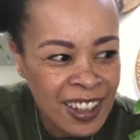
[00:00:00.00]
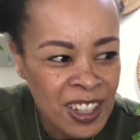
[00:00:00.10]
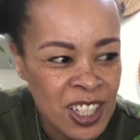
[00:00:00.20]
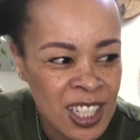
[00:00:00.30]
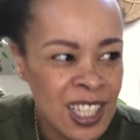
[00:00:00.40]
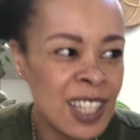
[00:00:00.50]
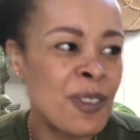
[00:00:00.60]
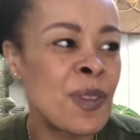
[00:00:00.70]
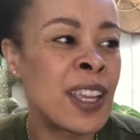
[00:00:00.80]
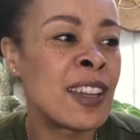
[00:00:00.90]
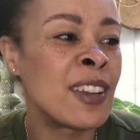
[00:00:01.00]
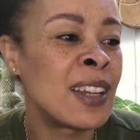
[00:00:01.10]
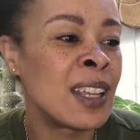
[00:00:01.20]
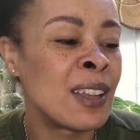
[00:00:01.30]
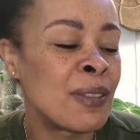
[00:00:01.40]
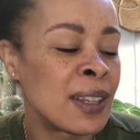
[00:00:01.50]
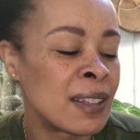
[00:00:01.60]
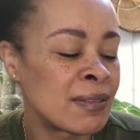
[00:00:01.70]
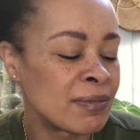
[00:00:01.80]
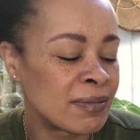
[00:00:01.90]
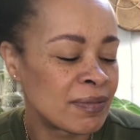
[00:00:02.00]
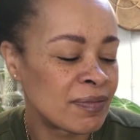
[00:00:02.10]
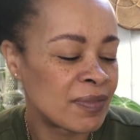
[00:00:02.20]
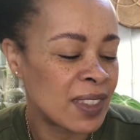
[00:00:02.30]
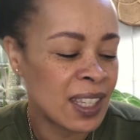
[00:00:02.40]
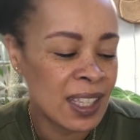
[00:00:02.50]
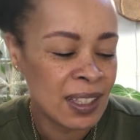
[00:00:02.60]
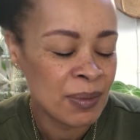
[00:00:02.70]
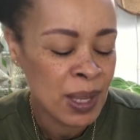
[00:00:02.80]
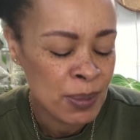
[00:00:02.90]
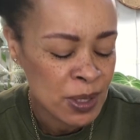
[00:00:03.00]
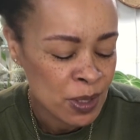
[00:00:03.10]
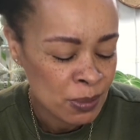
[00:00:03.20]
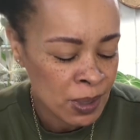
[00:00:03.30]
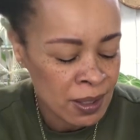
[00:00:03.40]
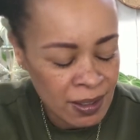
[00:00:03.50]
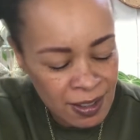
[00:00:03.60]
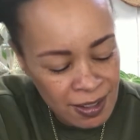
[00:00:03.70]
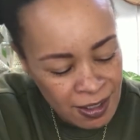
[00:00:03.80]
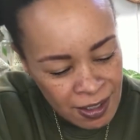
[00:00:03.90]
She hasn't given me a new leaf in maybe 2 months.